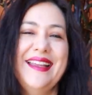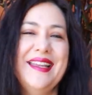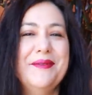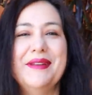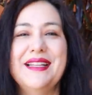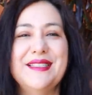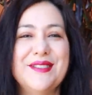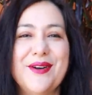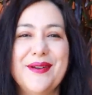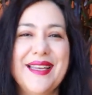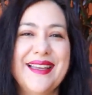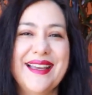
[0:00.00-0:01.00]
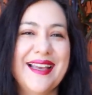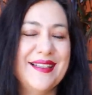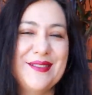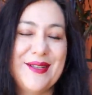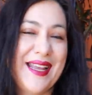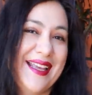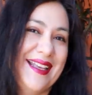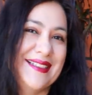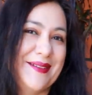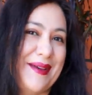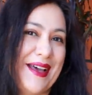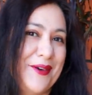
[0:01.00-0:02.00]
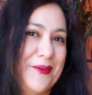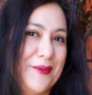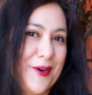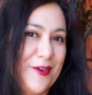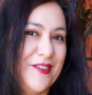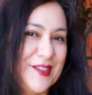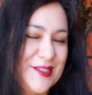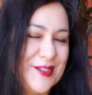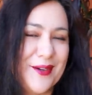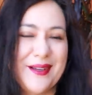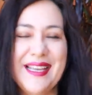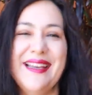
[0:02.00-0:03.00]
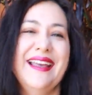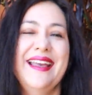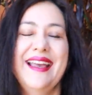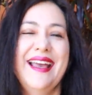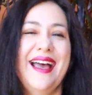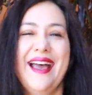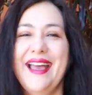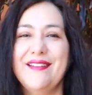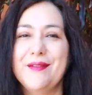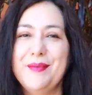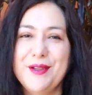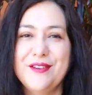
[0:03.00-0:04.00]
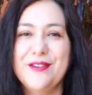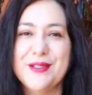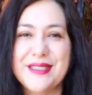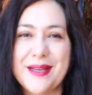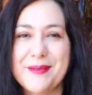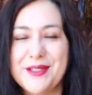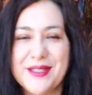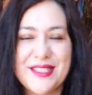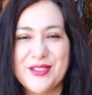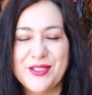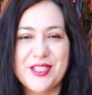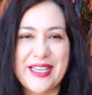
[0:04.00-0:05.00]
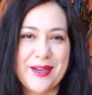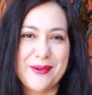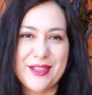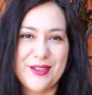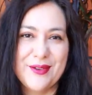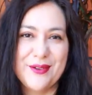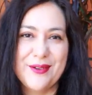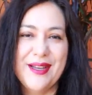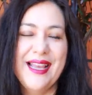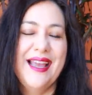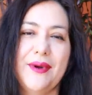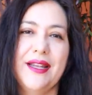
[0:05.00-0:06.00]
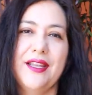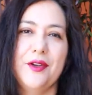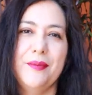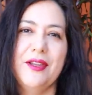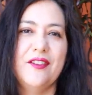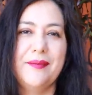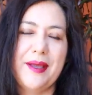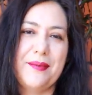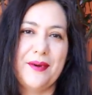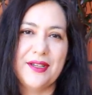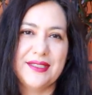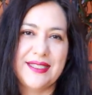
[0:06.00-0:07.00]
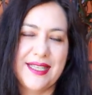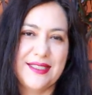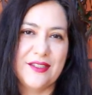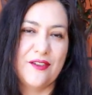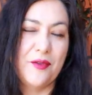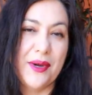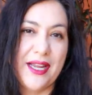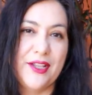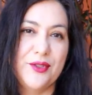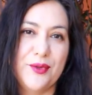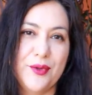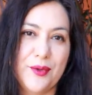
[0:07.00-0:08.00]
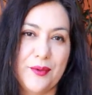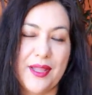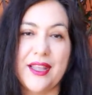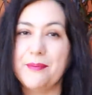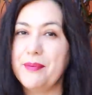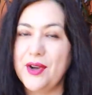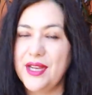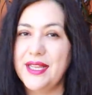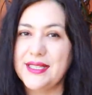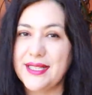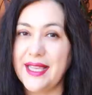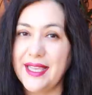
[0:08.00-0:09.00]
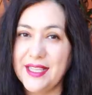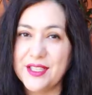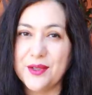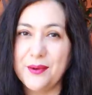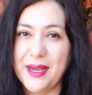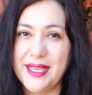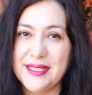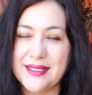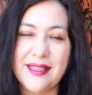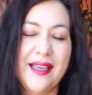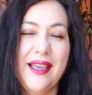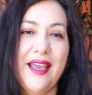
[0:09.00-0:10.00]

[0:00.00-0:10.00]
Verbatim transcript: limitless sewing, and today is about woven sewing. I have a beautiful summer dress to share with you. Do a little bit of my process of what I do with a bodice that hits the waist